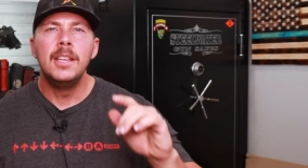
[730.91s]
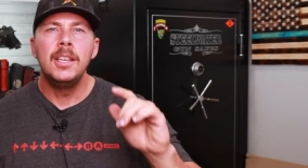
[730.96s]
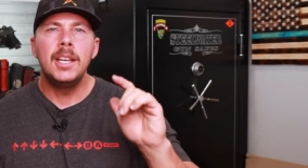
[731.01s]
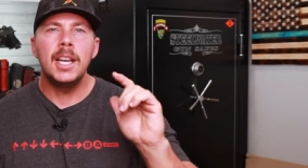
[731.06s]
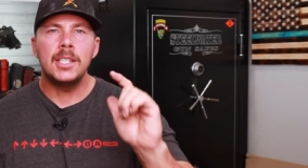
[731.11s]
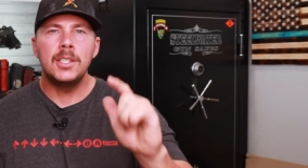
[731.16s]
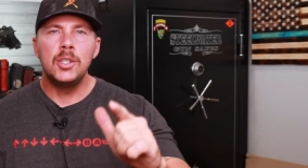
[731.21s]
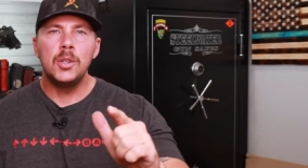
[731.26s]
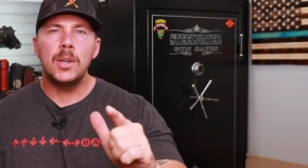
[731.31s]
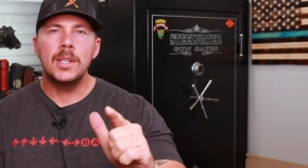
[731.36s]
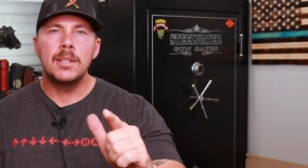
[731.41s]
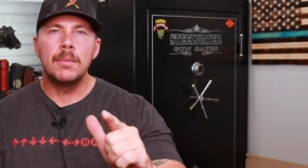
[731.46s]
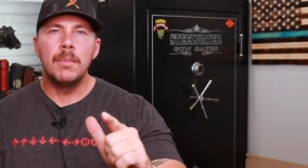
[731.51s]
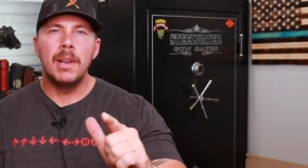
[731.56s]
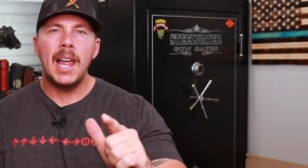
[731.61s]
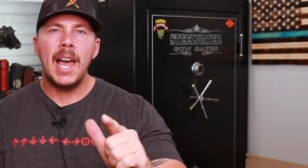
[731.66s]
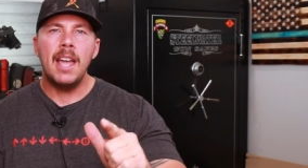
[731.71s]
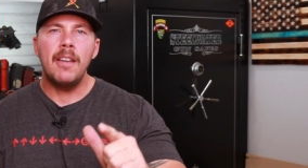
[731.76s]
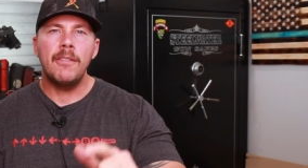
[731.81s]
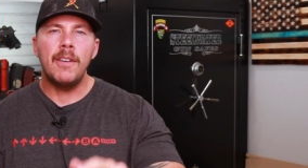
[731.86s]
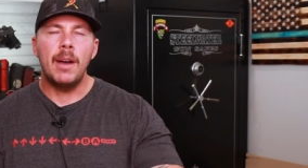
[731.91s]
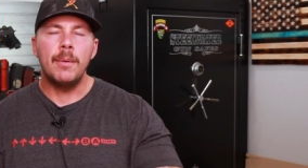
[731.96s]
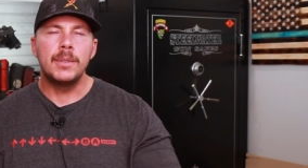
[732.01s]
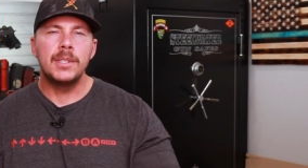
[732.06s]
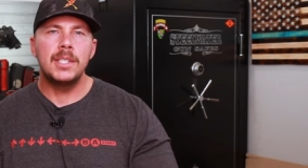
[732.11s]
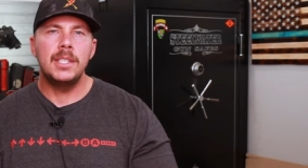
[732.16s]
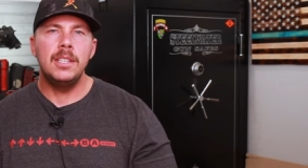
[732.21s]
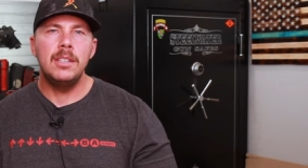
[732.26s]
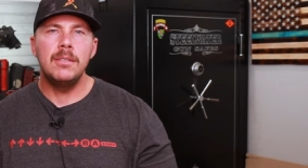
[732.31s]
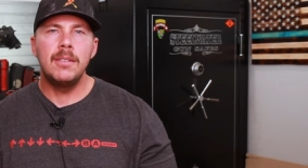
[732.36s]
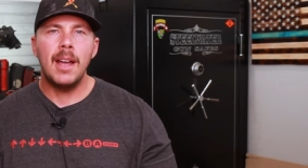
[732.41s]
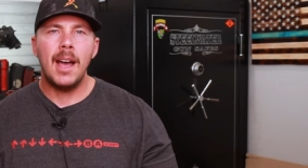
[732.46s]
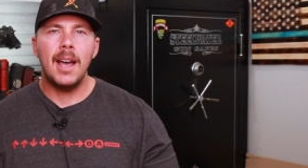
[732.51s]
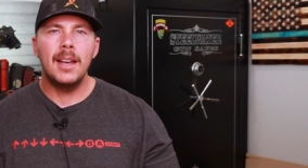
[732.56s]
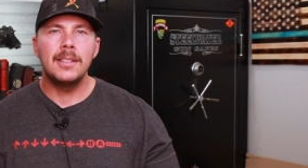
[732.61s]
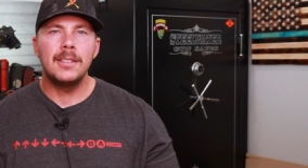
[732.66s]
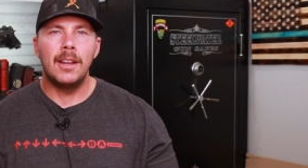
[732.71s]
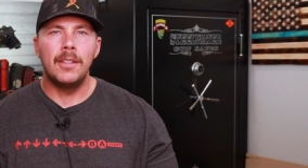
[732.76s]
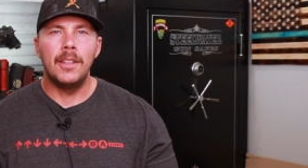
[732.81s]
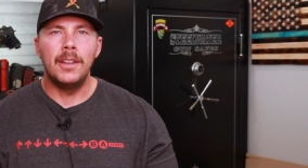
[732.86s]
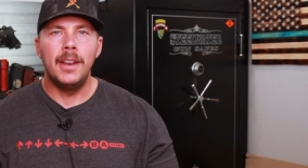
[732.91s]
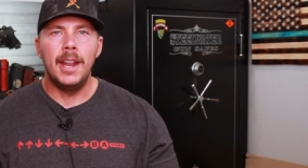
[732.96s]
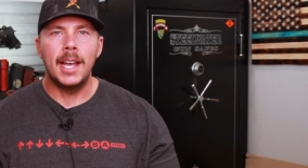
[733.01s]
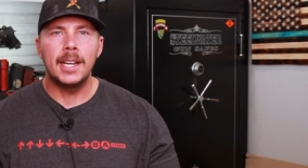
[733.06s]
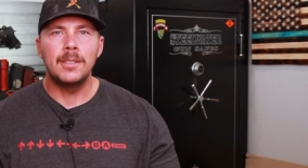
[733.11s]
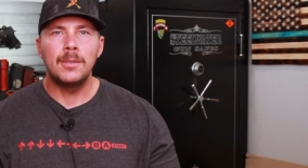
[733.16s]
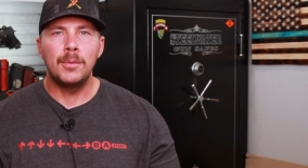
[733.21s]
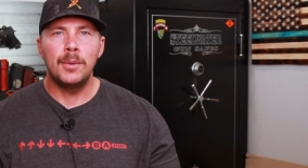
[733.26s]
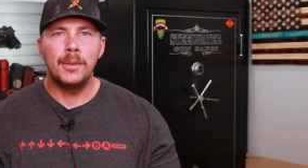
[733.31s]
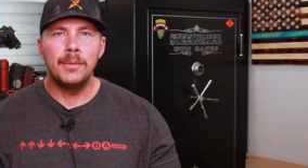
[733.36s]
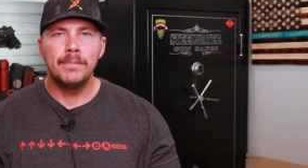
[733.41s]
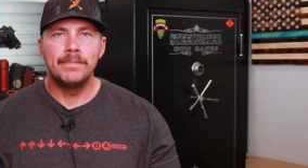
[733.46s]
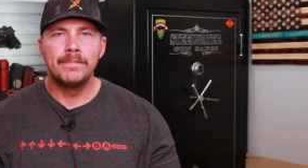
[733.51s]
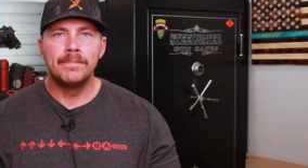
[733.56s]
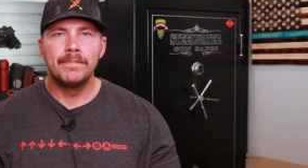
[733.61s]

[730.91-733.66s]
You guys enjoy some life. I will see you guys on the next one.